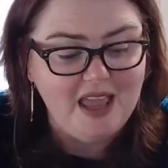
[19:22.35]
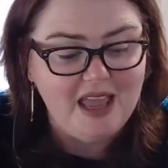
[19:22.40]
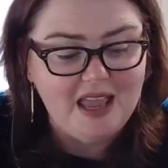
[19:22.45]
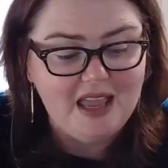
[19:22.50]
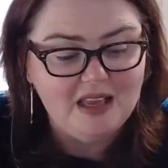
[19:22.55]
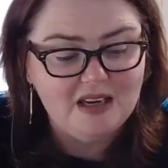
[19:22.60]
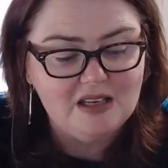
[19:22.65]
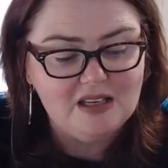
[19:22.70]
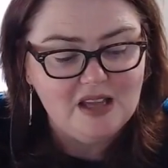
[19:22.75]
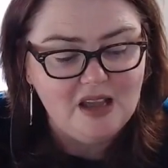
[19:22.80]

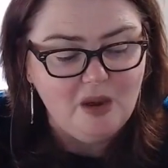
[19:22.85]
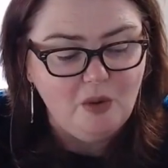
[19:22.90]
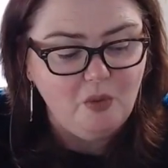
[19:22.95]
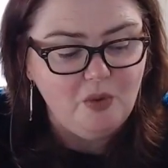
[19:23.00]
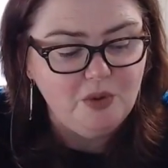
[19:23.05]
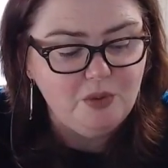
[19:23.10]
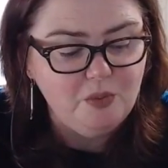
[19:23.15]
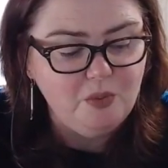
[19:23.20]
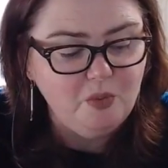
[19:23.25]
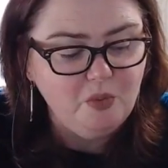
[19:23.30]
And
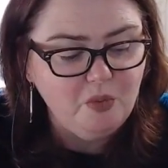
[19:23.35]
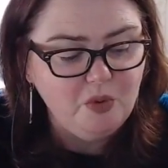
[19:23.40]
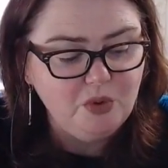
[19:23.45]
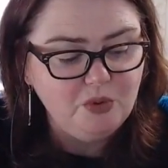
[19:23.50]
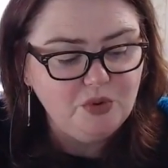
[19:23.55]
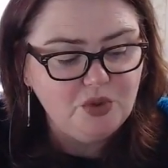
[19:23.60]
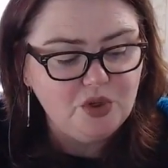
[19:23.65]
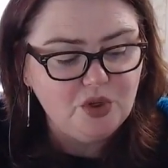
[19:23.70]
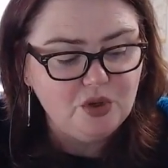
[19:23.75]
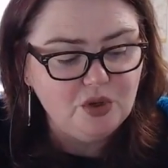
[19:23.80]

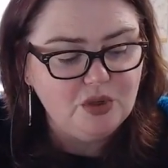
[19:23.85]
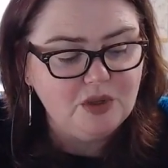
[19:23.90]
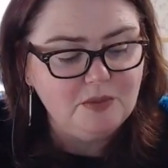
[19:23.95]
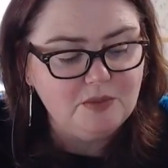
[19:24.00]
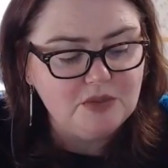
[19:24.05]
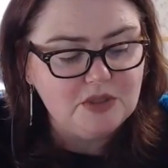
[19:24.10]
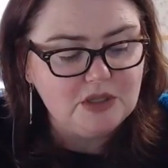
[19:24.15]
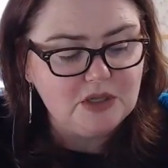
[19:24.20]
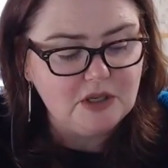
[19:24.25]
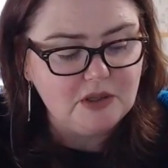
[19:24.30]
we'll do
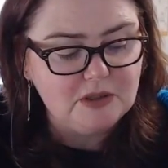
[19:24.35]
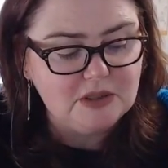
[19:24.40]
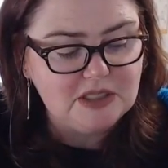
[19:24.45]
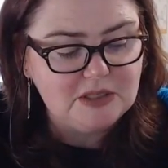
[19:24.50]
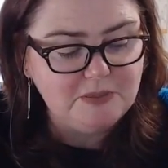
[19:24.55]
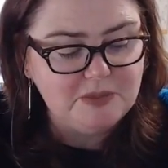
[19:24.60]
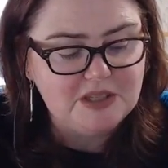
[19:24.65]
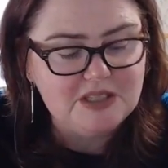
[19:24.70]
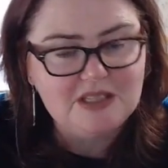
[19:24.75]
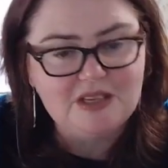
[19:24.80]
them to
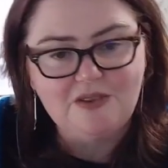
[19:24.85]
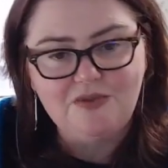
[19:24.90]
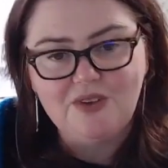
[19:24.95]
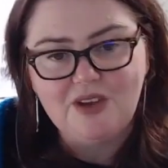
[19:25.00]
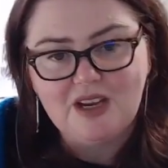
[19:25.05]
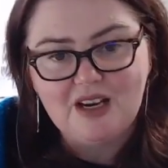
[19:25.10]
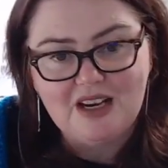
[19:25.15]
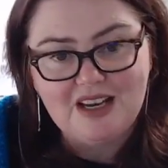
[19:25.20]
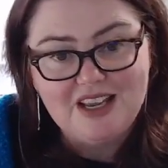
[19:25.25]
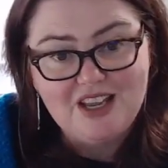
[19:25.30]

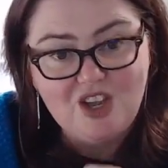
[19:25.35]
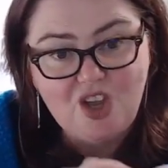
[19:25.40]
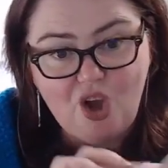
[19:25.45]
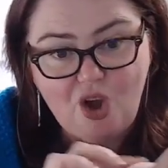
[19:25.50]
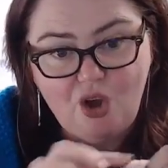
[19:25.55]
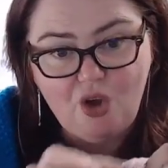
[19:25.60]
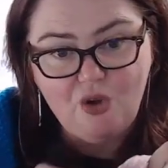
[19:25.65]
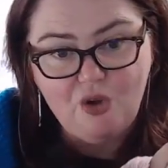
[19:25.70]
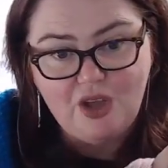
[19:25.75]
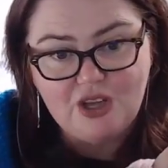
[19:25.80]
specifically
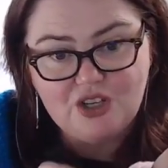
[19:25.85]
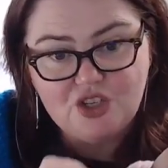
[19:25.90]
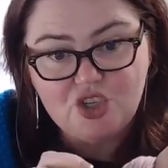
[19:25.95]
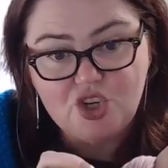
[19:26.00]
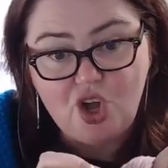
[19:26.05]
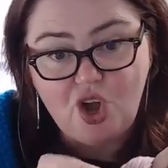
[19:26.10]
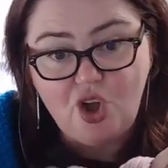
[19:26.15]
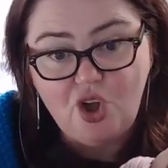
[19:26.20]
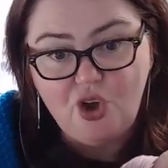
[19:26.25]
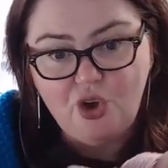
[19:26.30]
go and
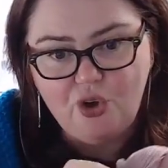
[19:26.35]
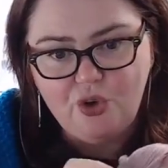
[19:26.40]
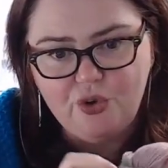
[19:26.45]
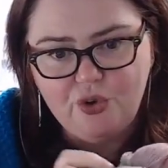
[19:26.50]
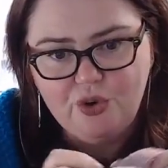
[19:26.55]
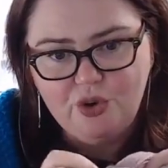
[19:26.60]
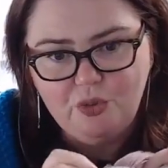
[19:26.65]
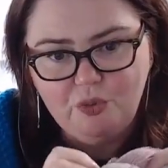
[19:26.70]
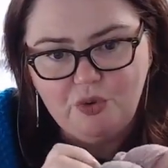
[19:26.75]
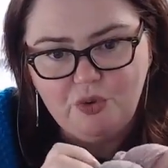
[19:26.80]

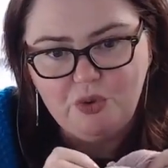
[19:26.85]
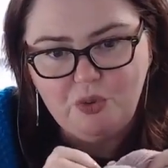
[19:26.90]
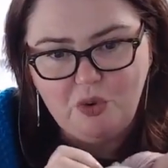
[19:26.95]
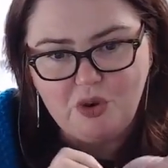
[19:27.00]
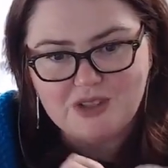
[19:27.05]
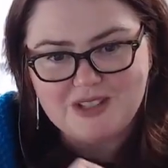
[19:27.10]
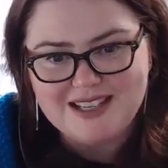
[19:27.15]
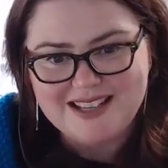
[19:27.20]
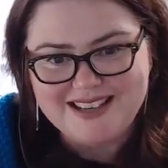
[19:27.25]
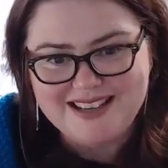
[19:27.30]
tone with
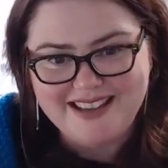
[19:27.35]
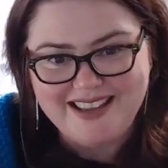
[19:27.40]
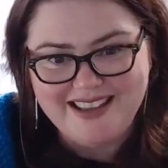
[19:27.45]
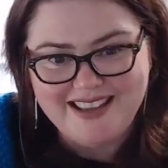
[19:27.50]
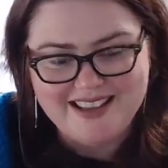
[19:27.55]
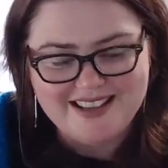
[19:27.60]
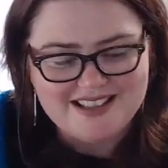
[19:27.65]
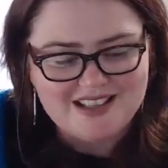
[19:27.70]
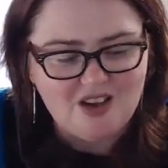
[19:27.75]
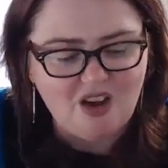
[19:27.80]
what's in
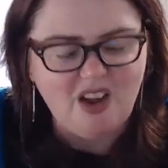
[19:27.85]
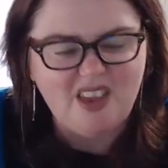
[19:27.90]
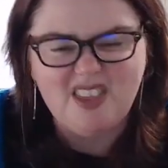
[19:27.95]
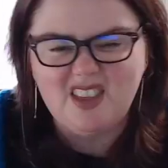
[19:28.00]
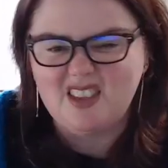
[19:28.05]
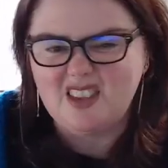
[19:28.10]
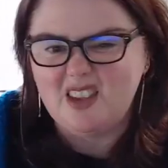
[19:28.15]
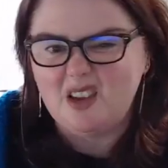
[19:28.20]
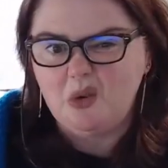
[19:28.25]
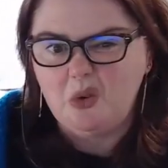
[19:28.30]
here. So I
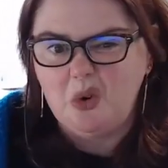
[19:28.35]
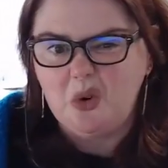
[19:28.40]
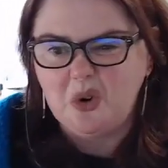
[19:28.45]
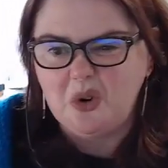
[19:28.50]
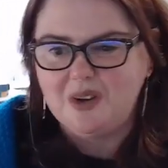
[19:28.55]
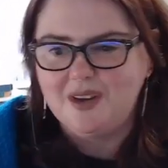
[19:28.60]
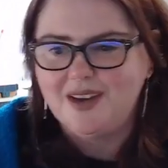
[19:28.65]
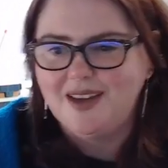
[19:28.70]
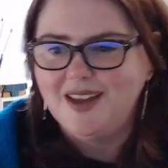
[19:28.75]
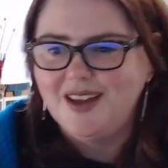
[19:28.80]
think they'll
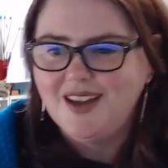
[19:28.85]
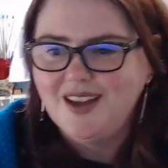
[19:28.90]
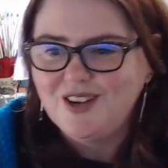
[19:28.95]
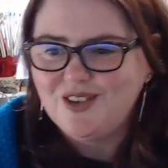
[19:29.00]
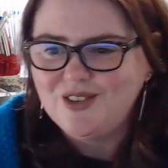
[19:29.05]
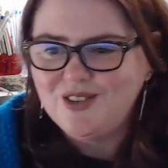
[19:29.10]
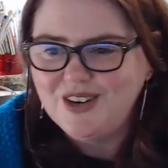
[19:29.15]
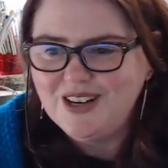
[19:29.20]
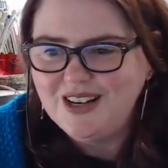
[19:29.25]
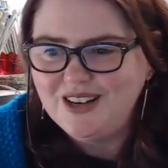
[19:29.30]
look
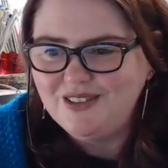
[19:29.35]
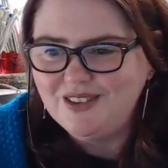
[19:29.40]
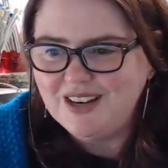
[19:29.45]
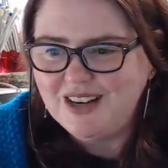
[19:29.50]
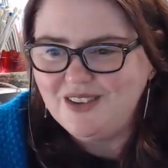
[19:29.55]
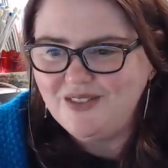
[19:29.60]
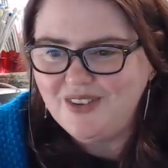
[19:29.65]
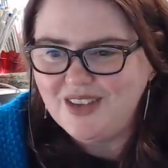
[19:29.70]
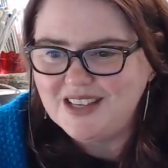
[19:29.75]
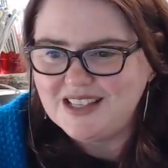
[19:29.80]
really,
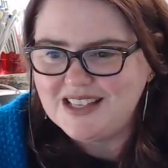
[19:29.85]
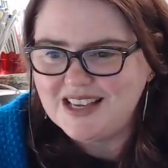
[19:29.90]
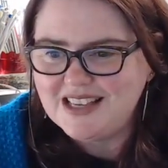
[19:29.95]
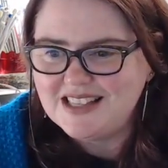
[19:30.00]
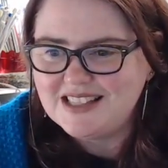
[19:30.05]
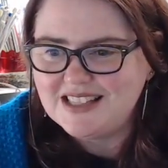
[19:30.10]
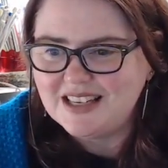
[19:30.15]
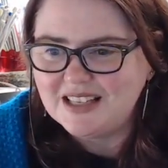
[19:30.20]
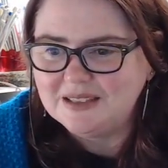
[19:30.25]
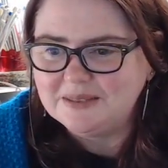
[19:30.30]
really
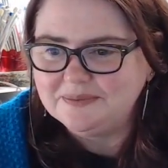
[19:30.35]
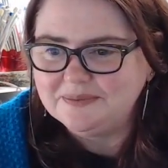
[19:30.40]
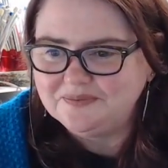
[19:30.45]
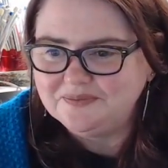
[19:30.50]
fantastic.